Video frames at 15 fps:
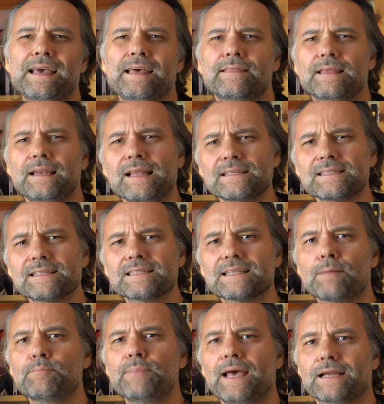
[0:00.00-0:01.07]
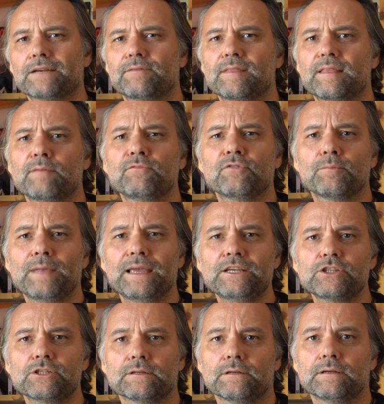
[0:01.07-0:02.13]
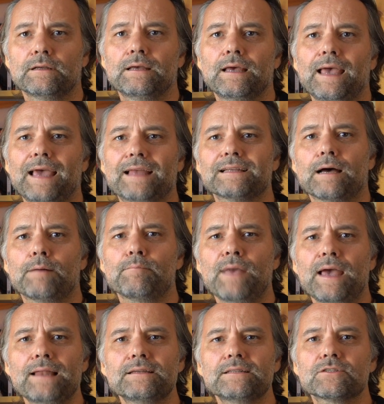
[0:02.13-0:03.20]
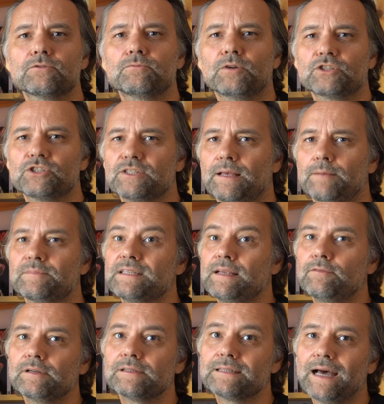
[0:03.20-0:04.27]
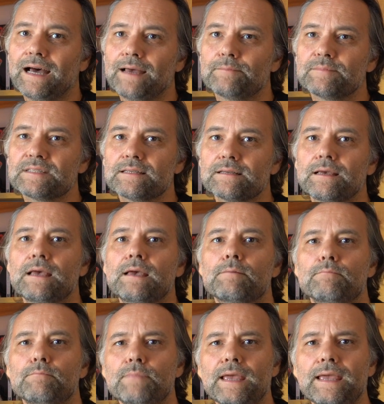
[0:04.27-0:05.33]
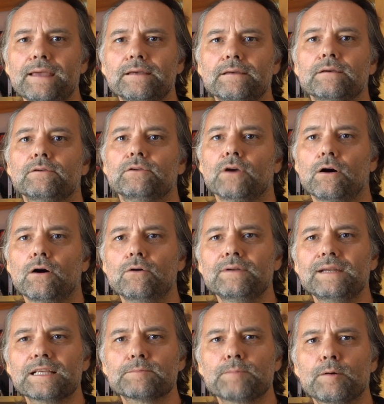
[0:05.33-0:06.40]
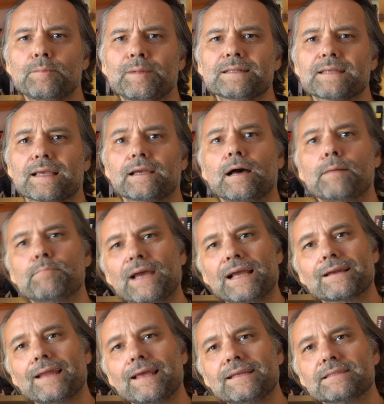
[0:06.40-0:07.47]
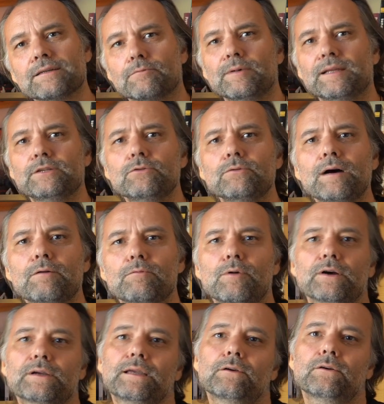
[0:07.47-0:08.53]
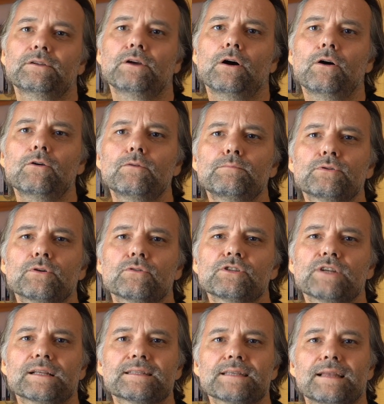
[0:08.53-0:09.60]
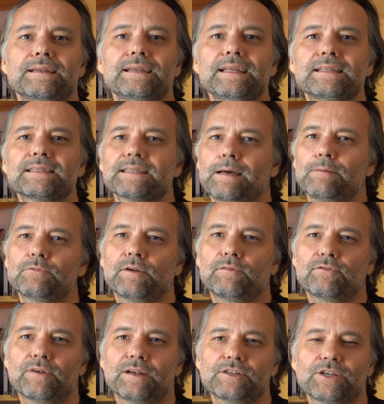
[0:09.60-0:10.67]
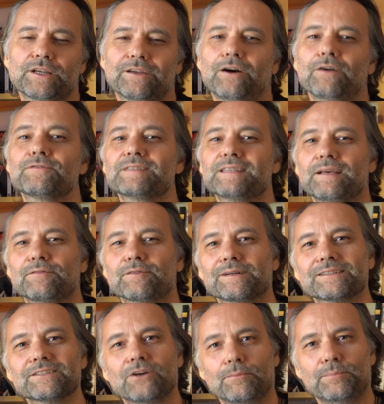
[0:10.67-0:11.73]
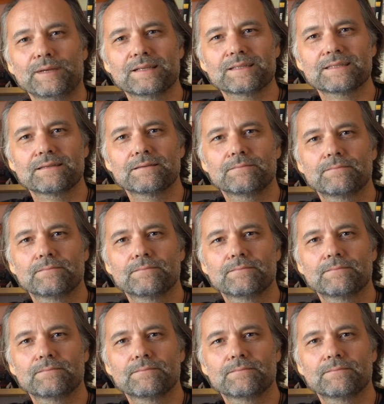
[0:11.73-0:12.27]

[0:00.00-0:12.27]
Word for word: The lessons are packed with information and are meant to watch them several times, make your own experiments and come back later when you are working on your own projects and need some refreshing of several topics.